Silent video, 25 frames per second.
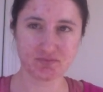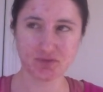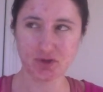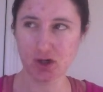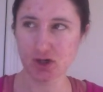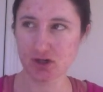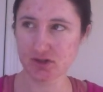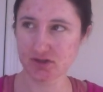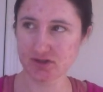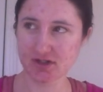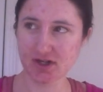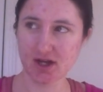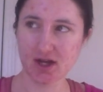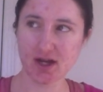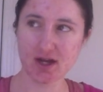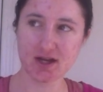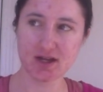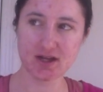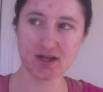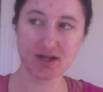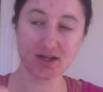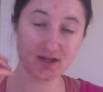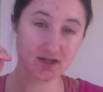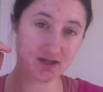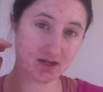our
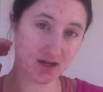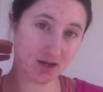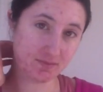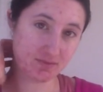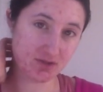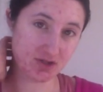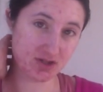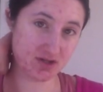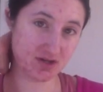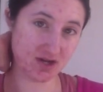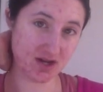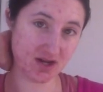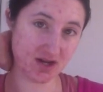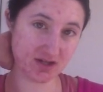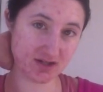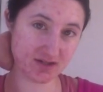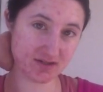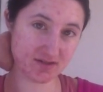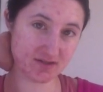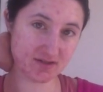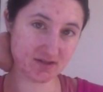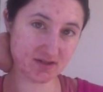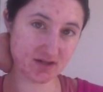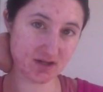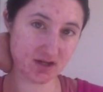diet and
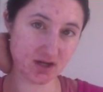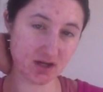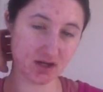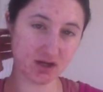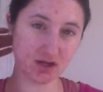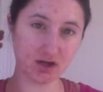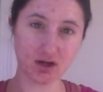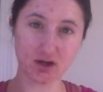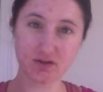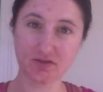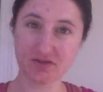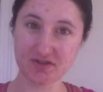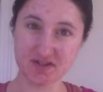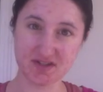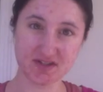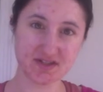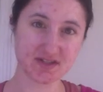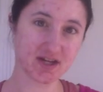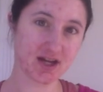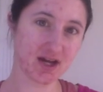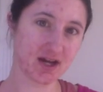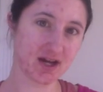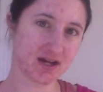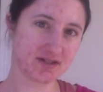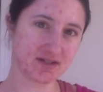epigenetics, all this is
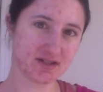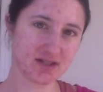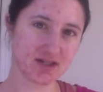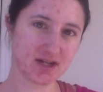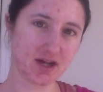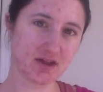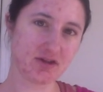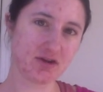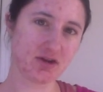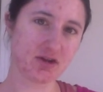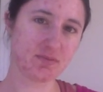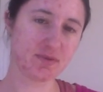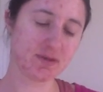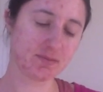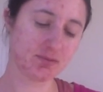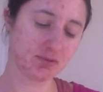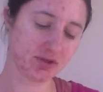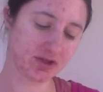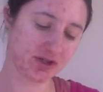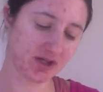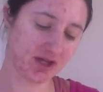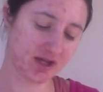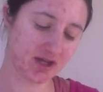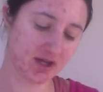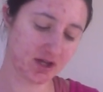tied together, if people
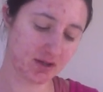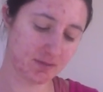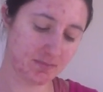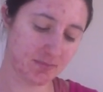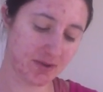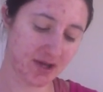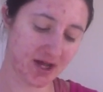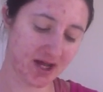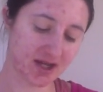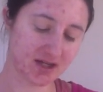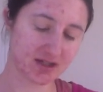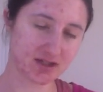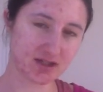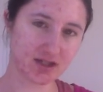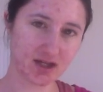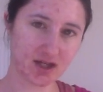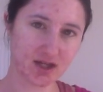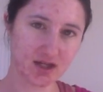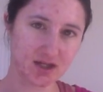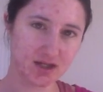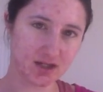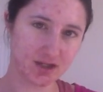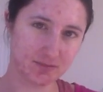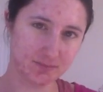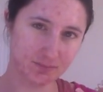get a bad
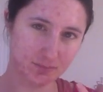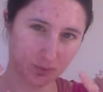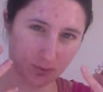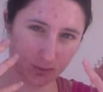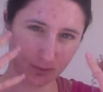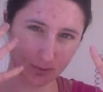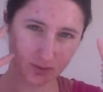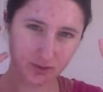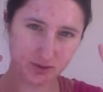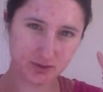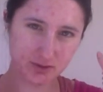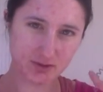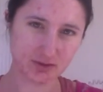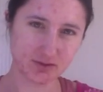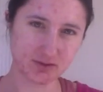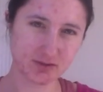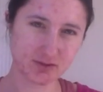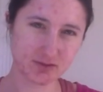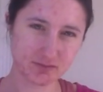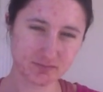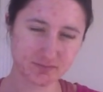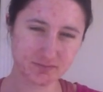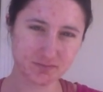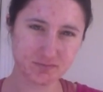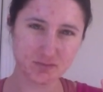gut and poor
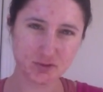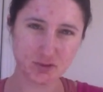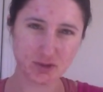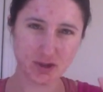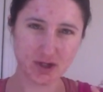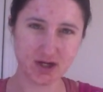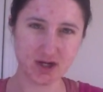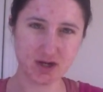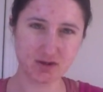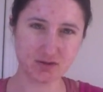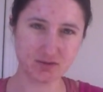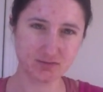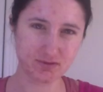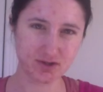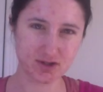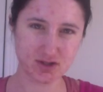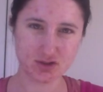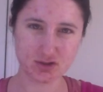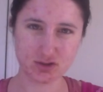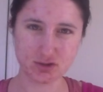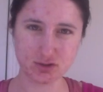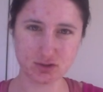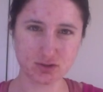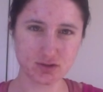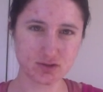
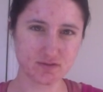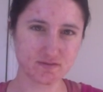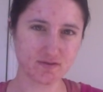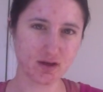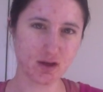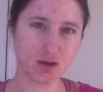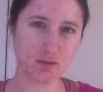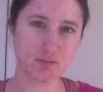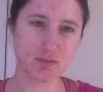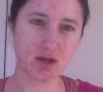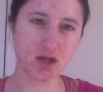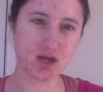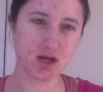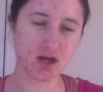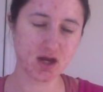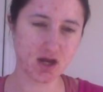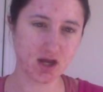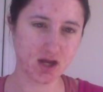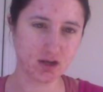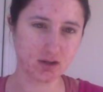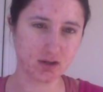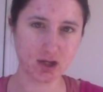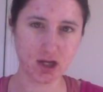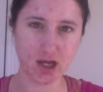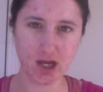craniofacial development
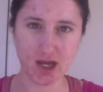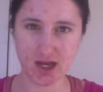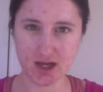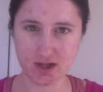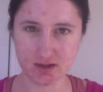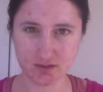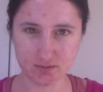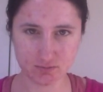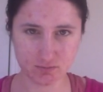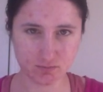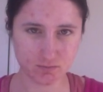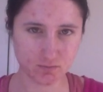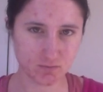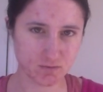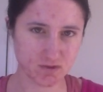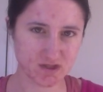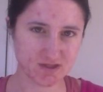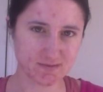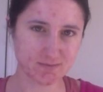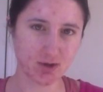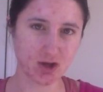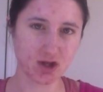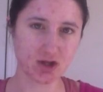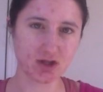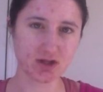and
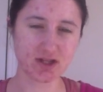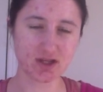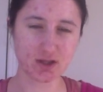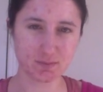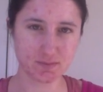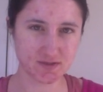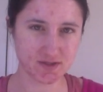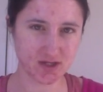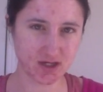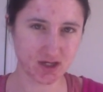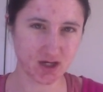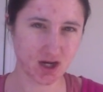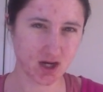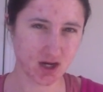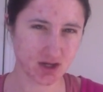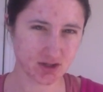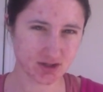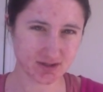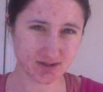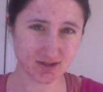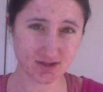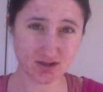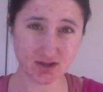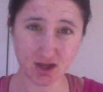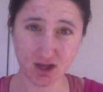small hips. And
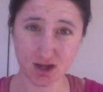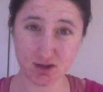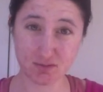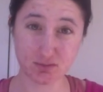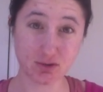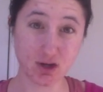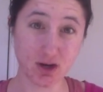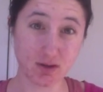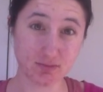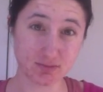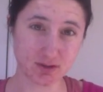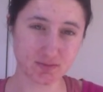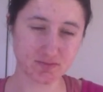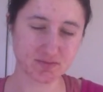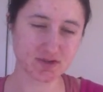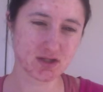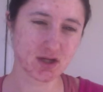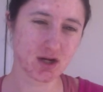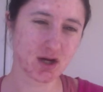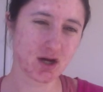there's a lot of problems.